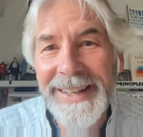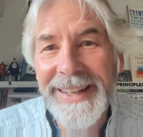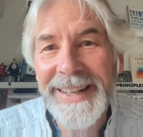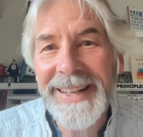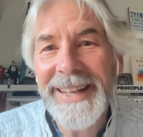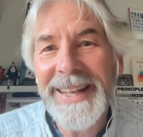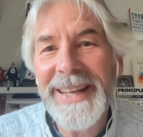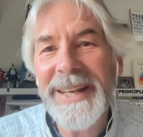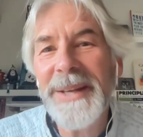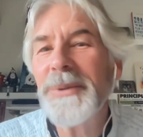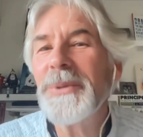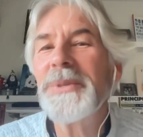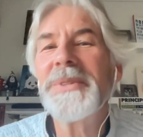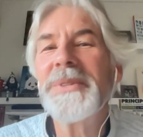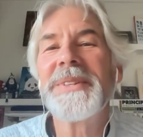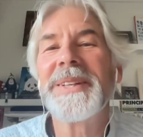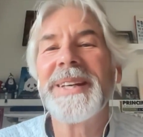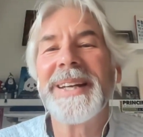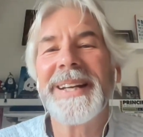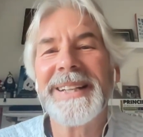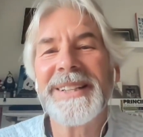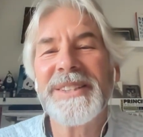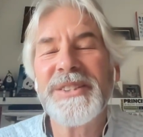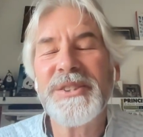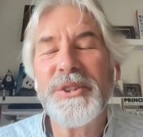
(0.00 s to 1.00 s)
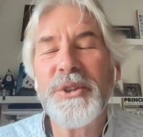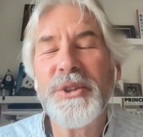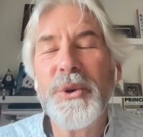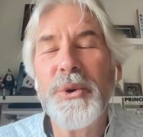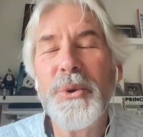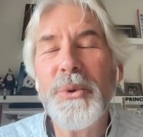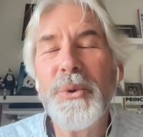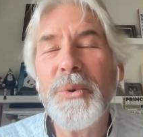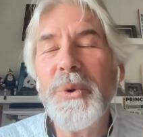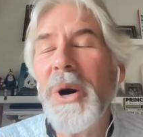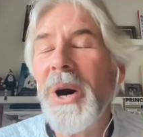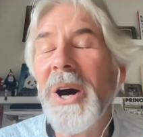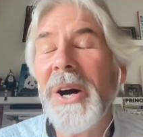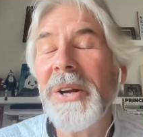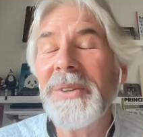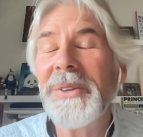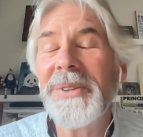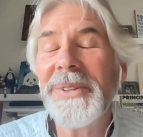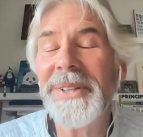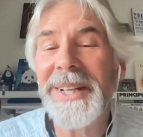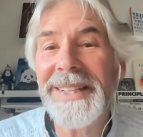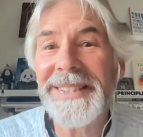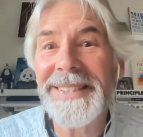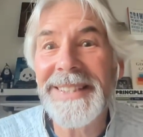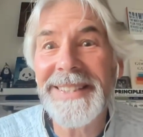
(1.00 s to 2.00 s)
He was getting
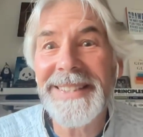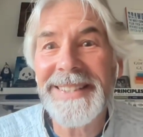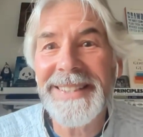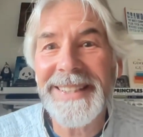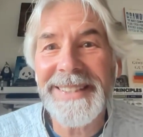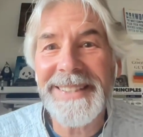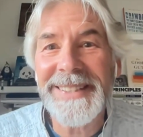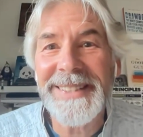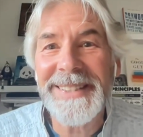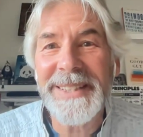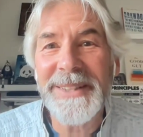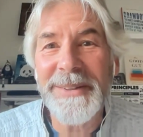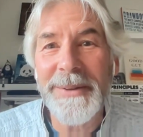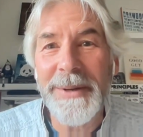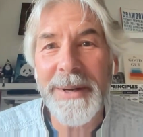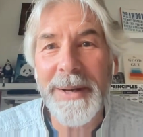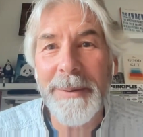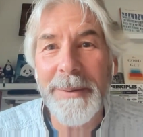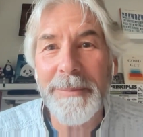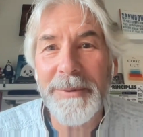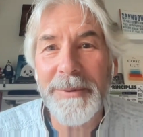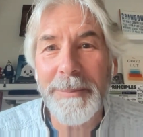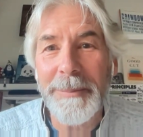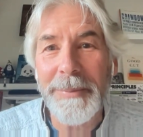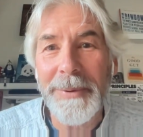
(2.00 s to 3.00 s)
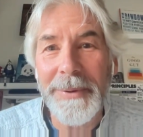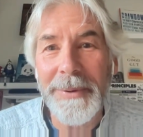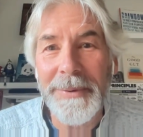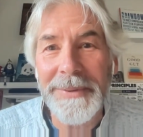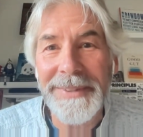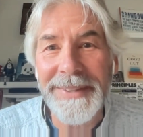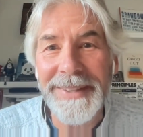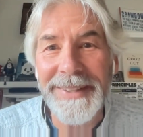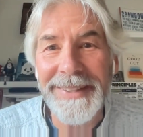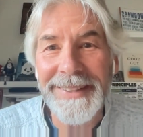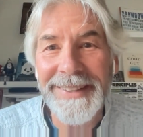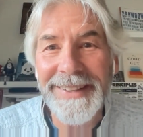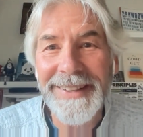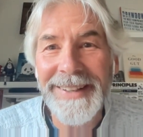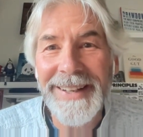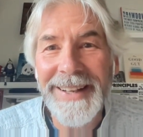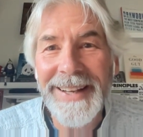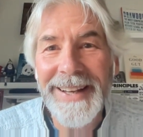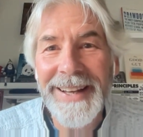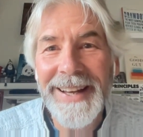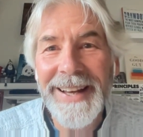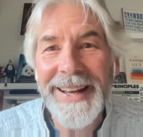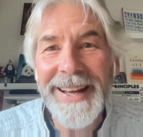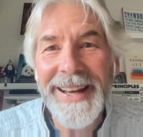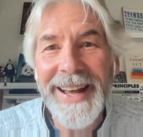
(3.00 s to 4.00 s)
260 grams of protein
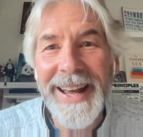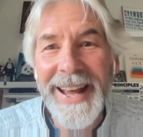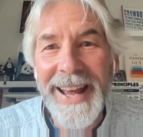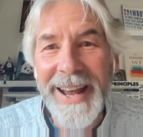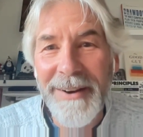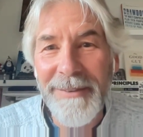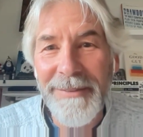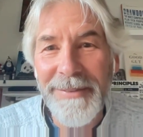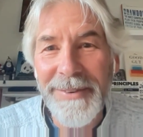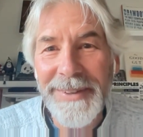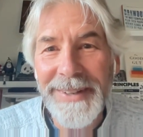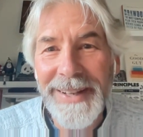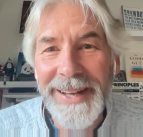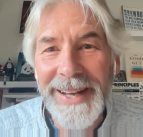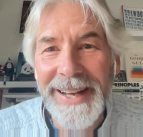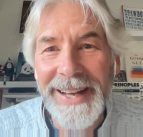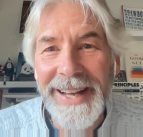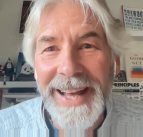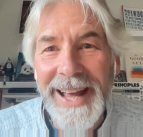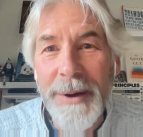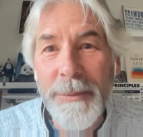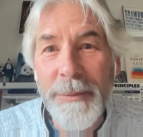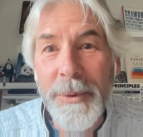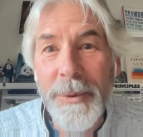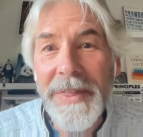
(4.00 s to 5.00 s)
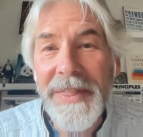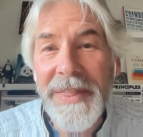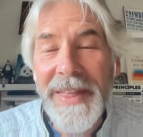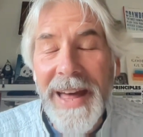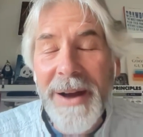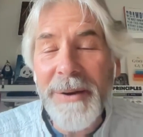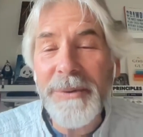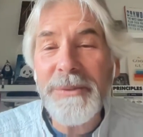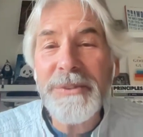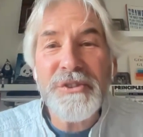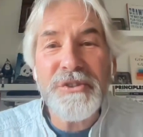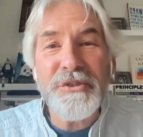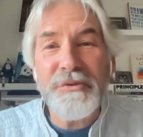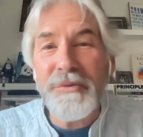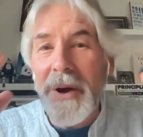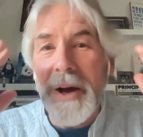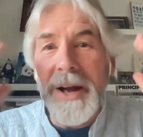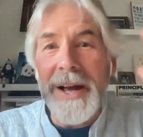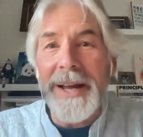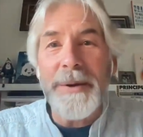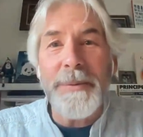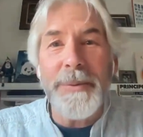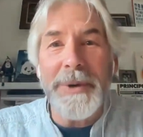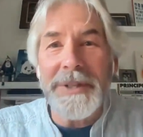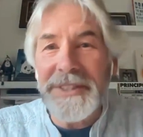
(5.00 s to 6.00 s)
every day without
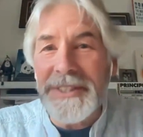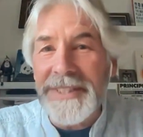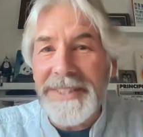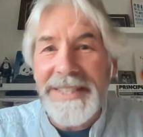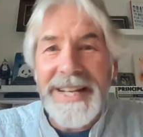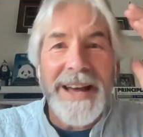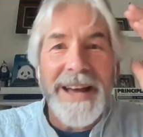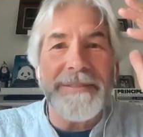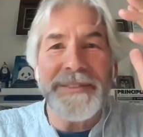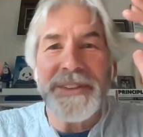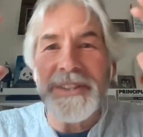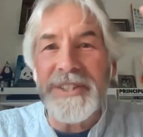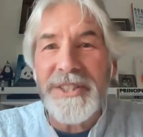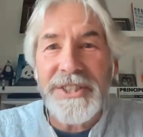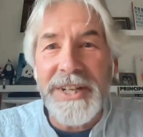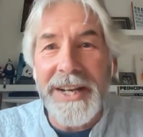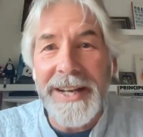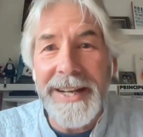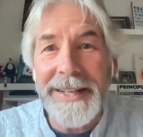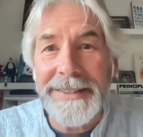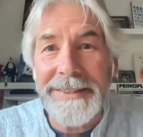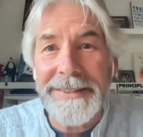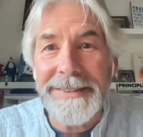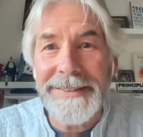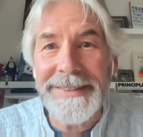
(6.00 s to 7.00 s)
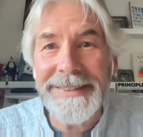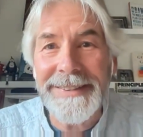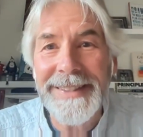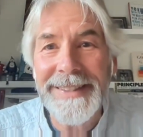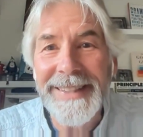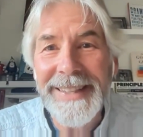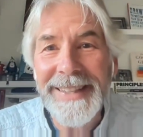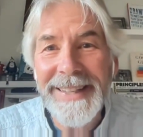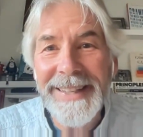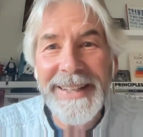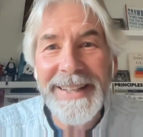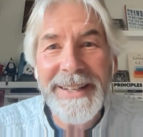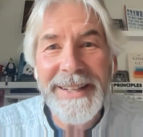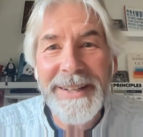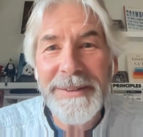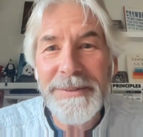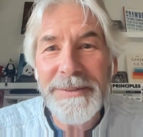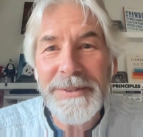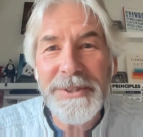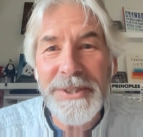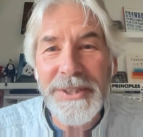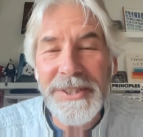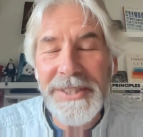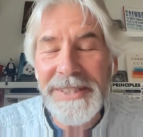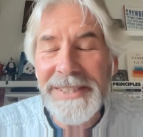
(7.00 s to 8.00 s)
trying. He wasn't having shakes. He
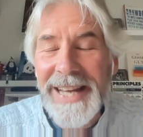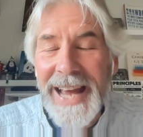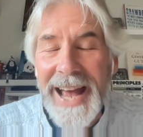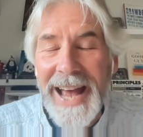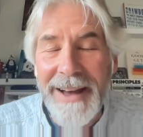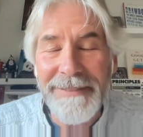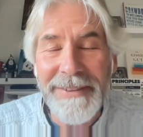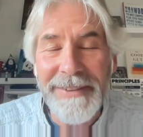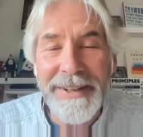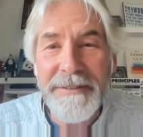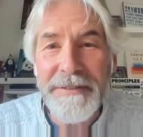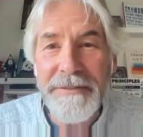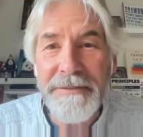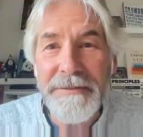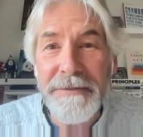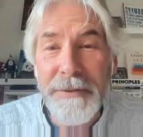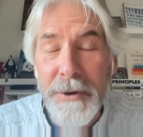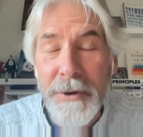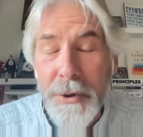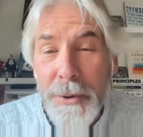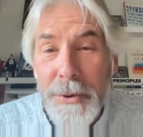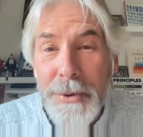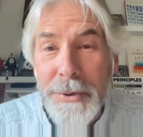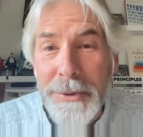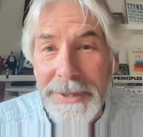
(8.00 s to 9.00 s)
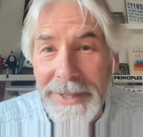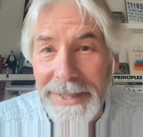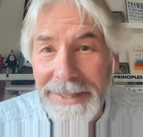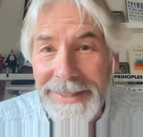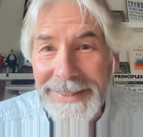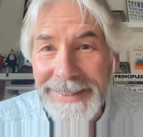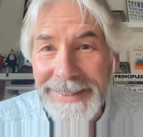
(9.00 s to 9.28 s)
was just having food.